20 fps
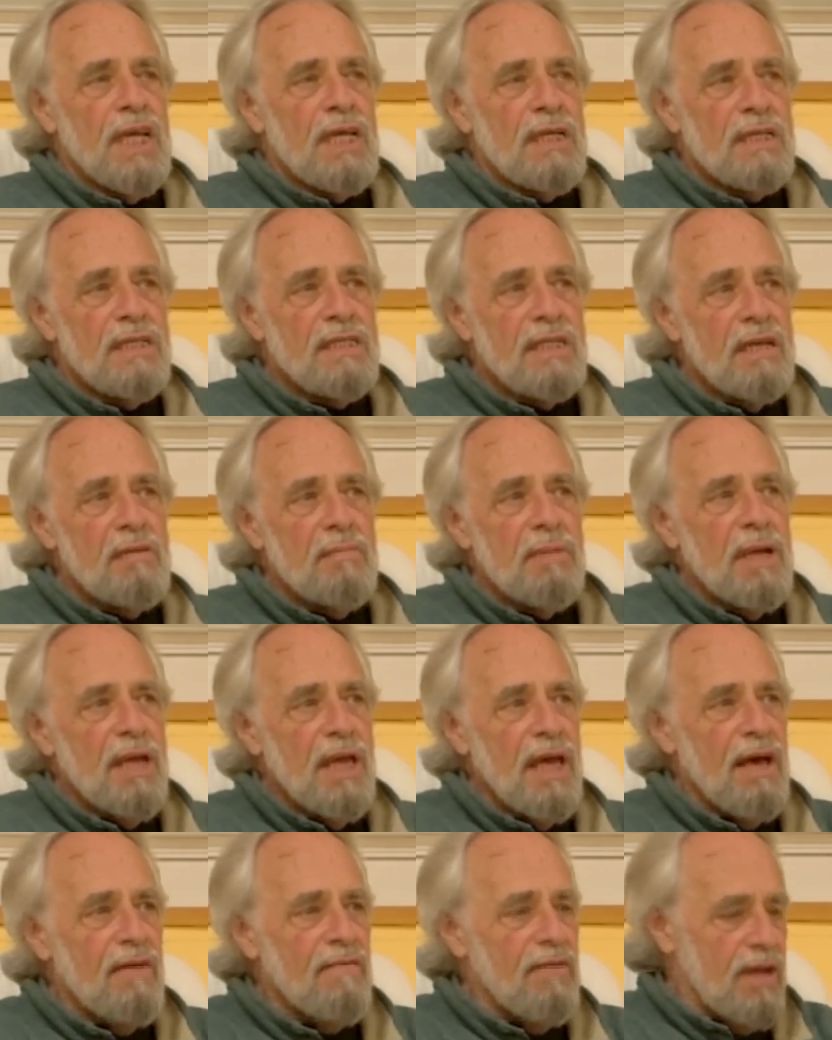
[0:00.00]
Does anybody
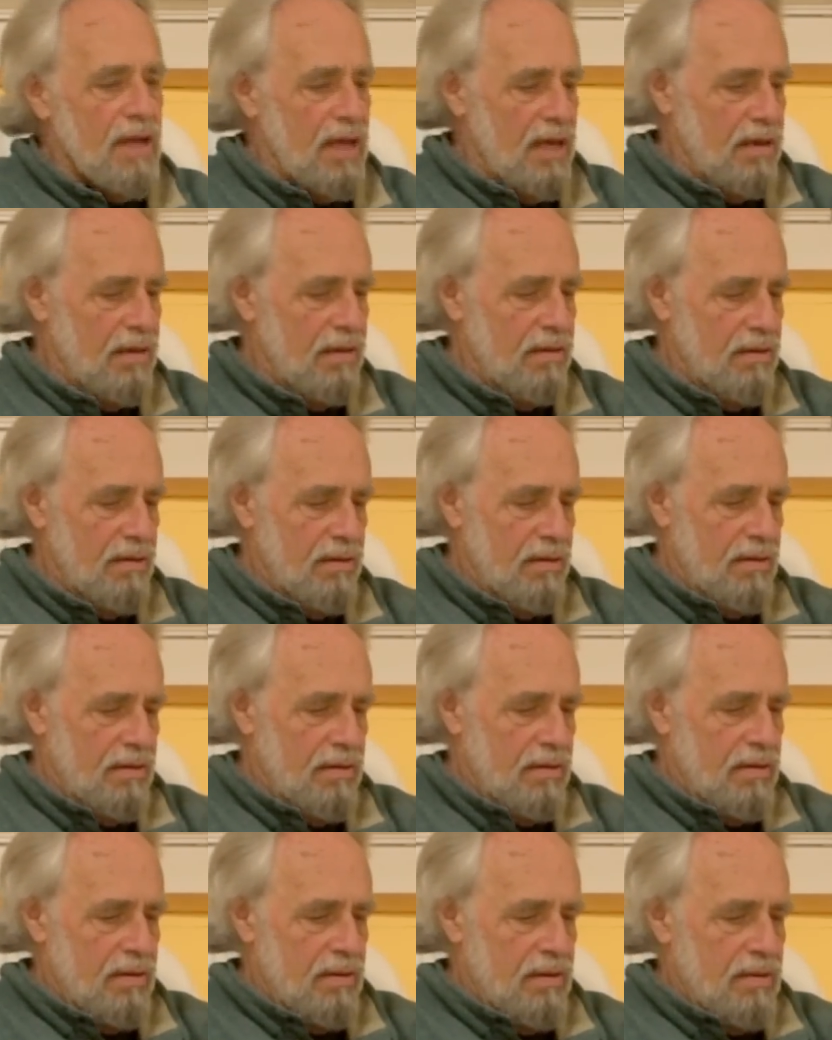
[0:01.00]
have any
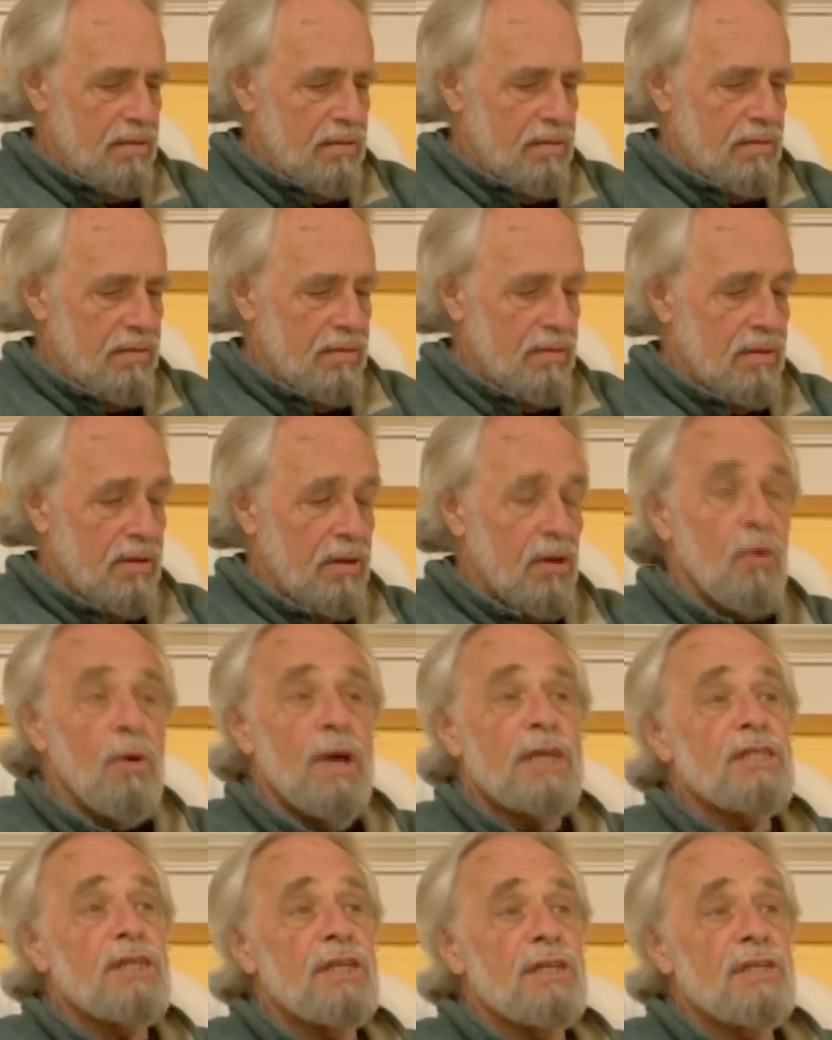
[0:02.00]

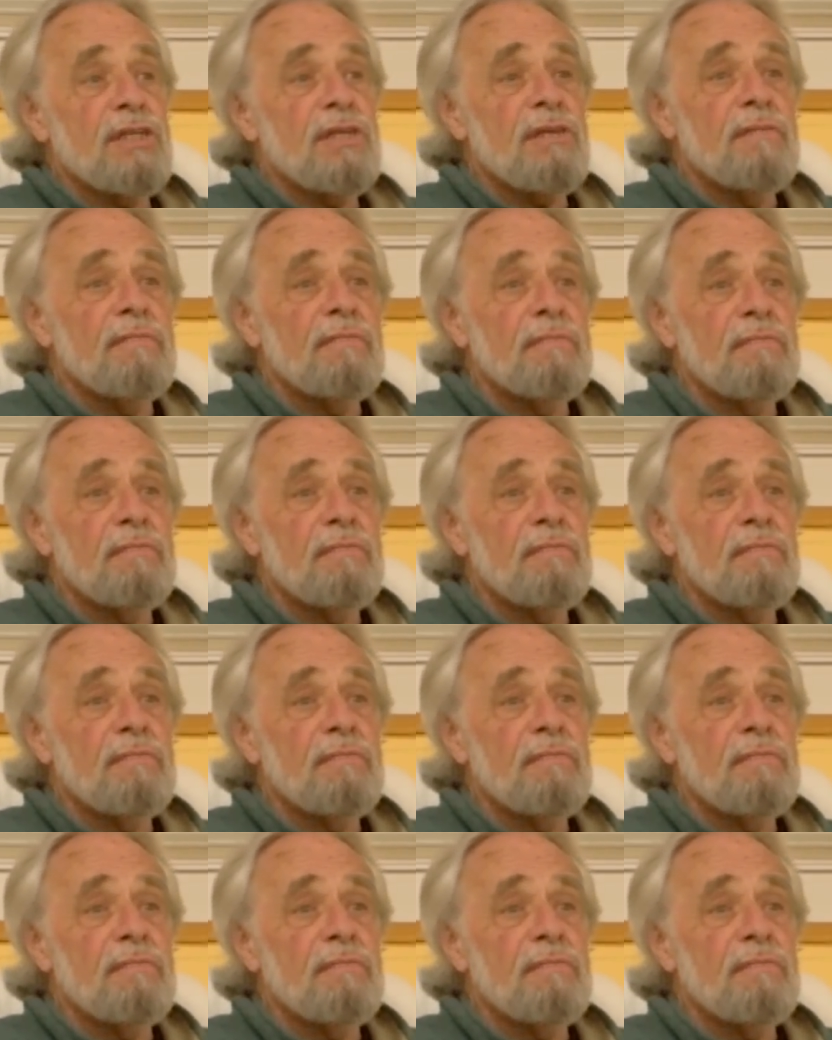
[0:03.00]
questions?